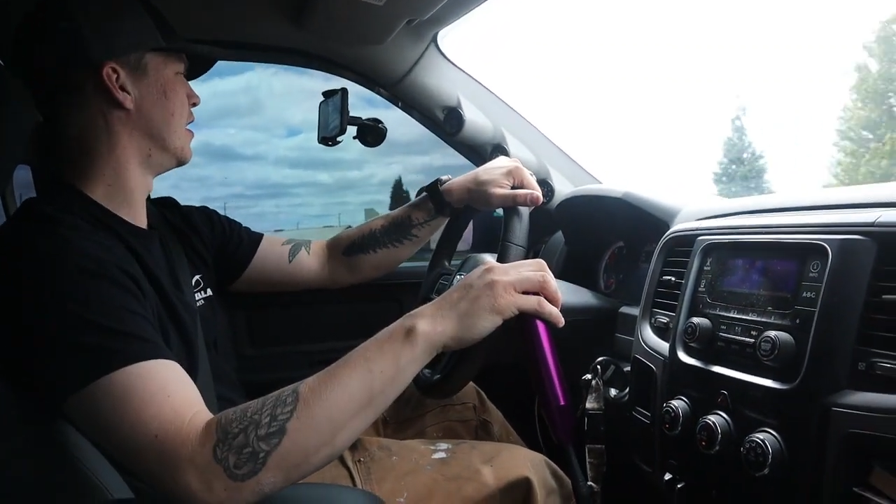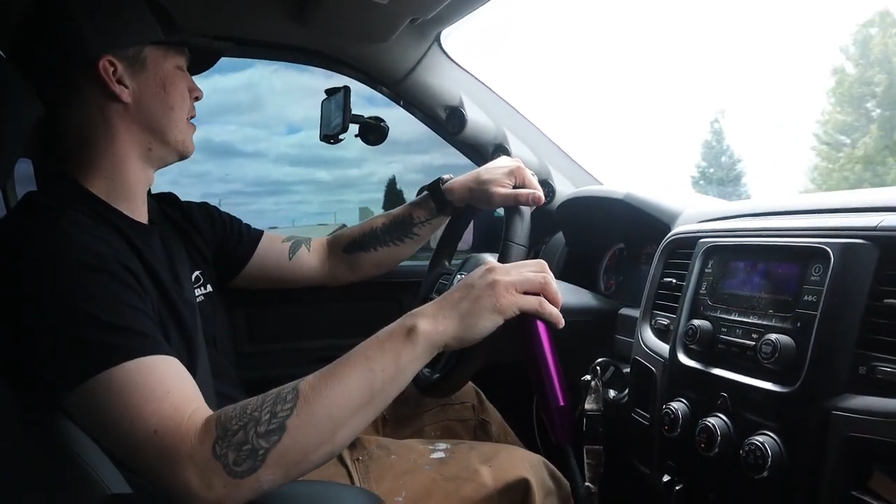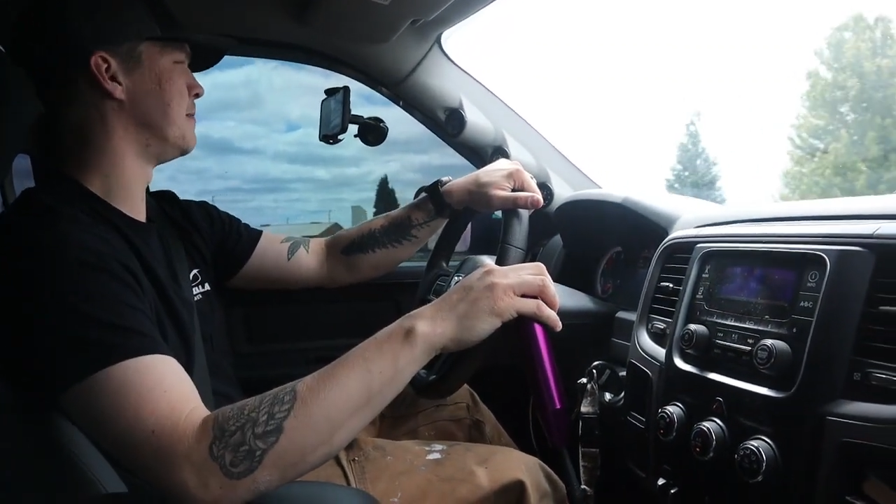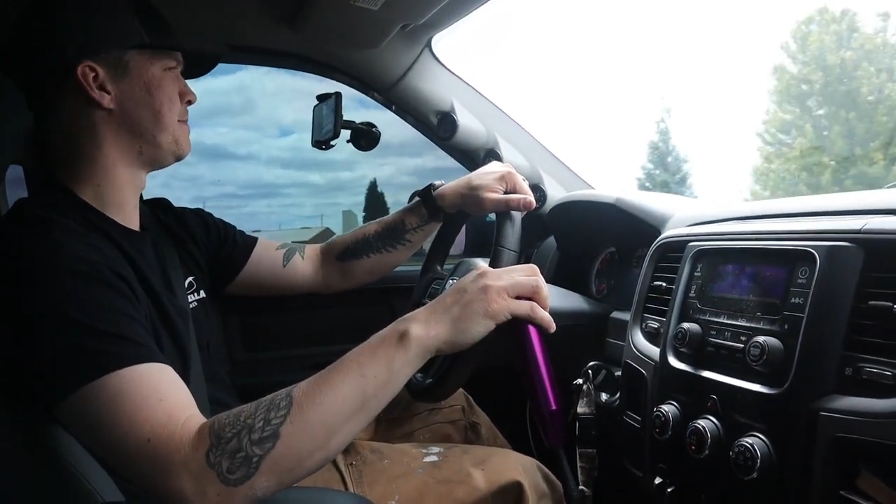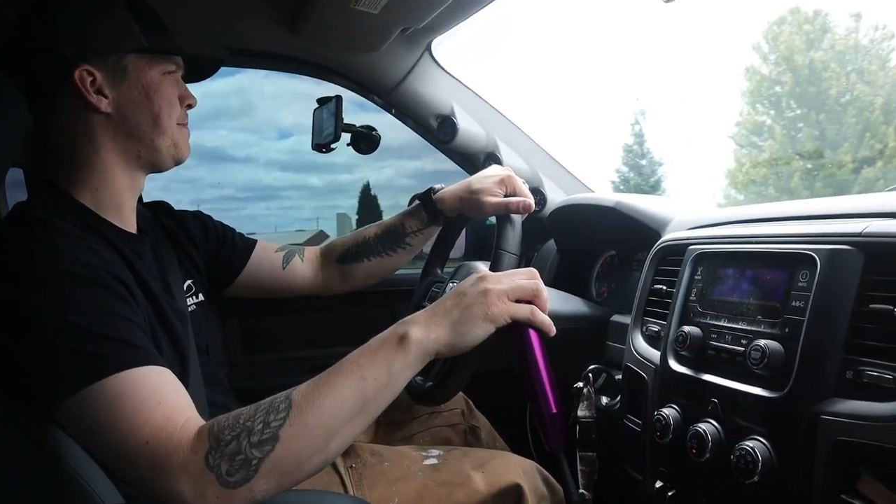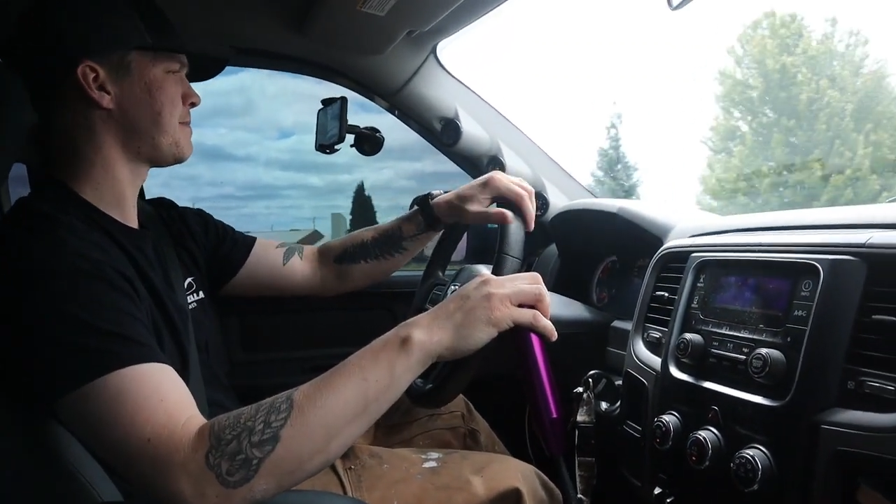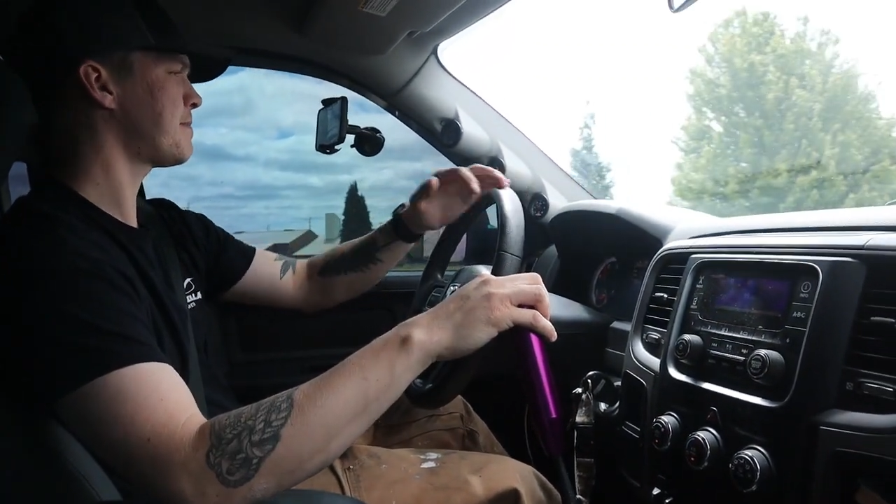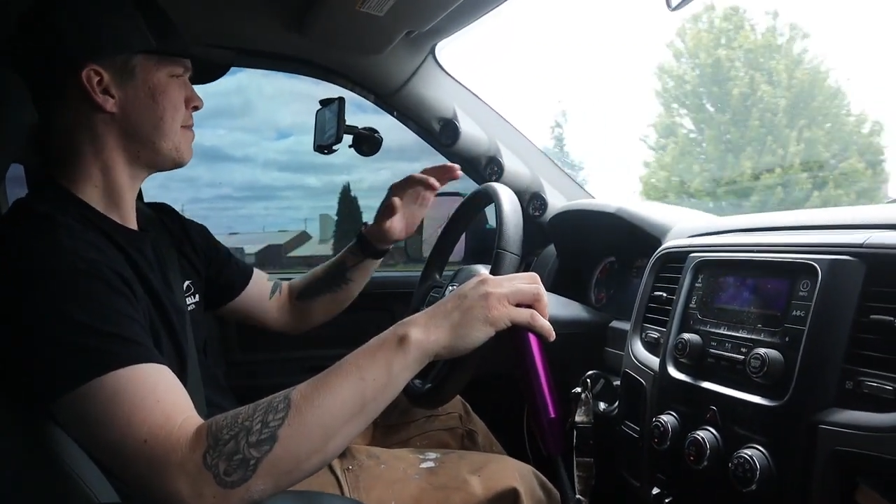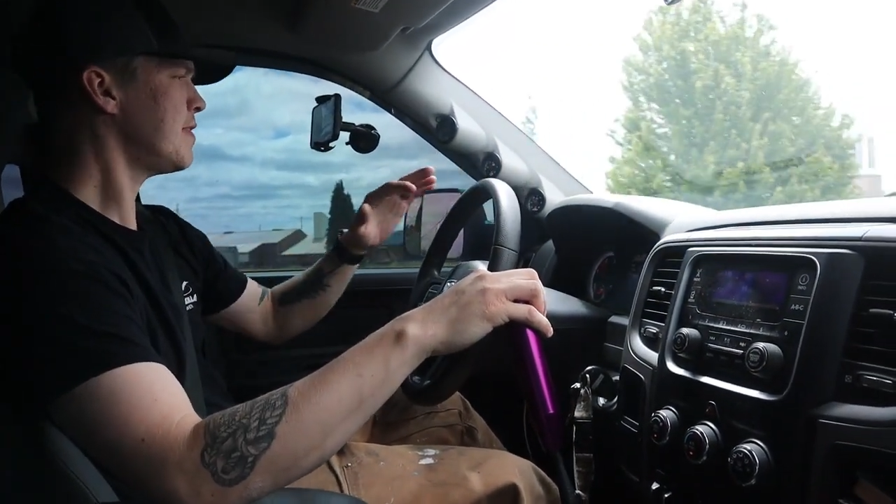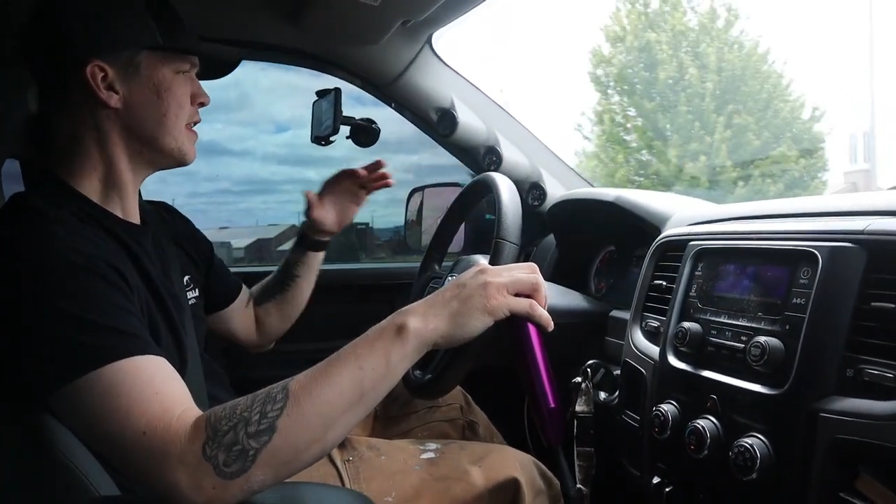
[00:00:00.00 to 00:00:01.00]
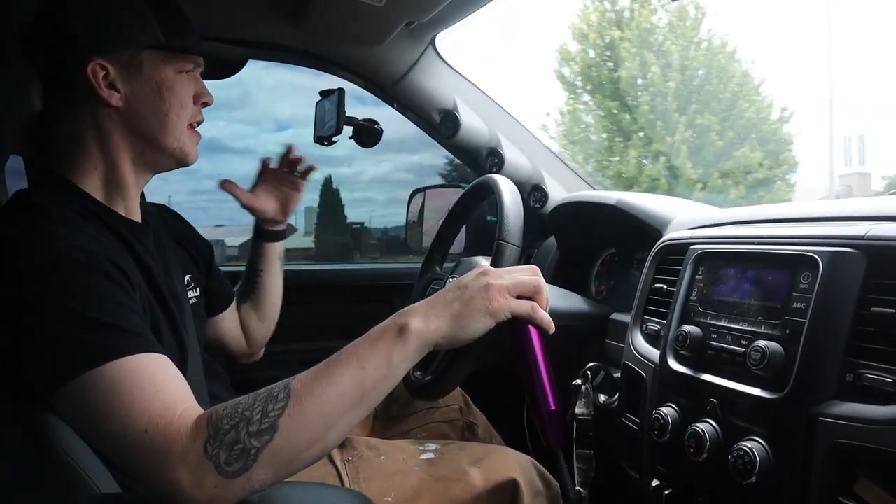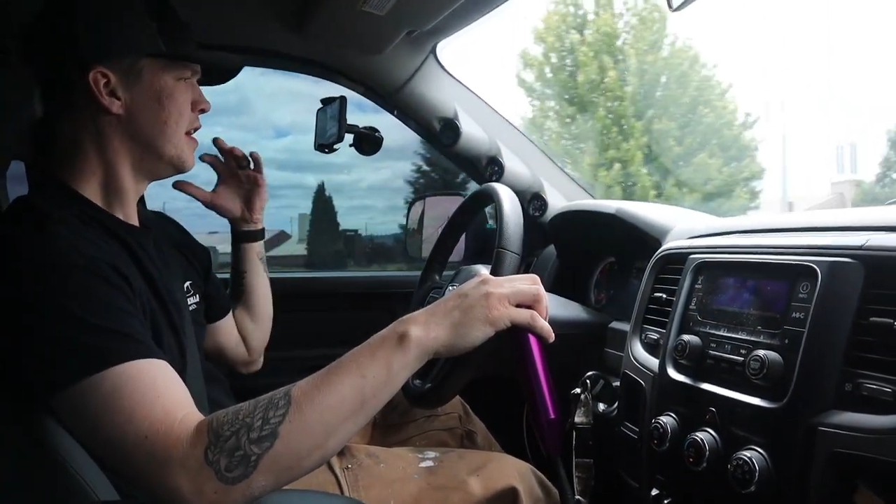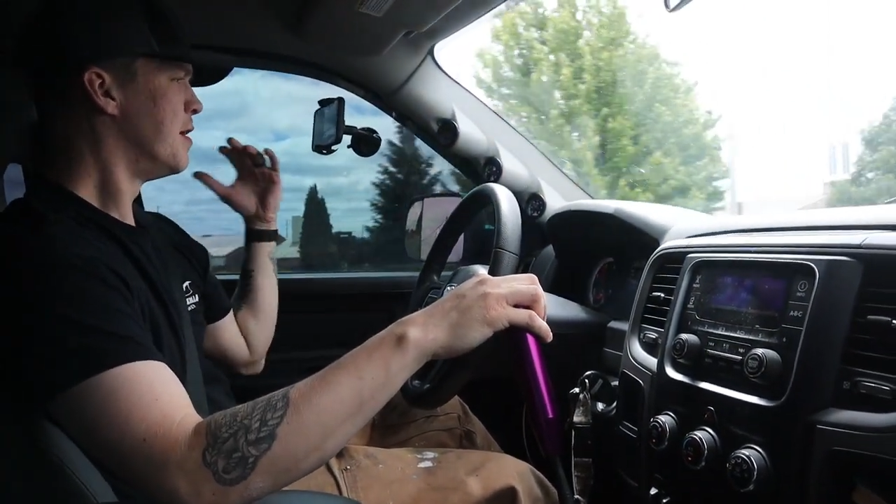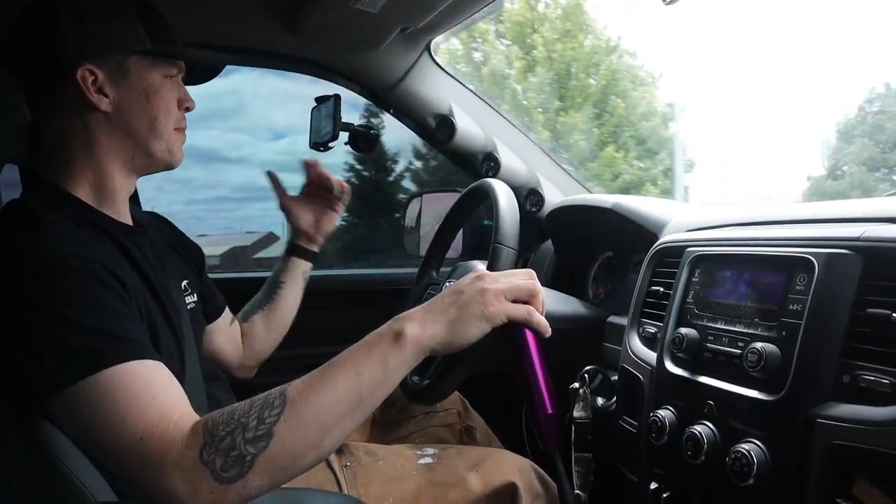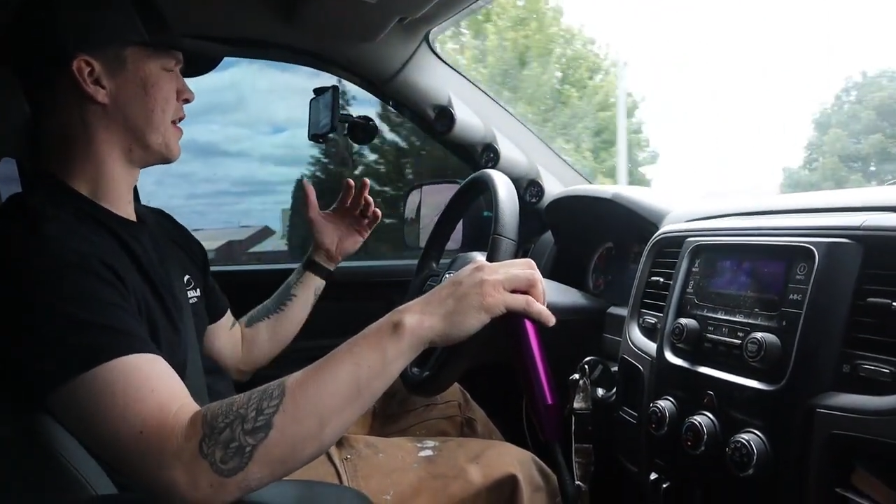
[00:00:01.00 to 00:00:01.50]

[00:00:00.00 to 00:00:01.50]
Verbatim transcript: Um,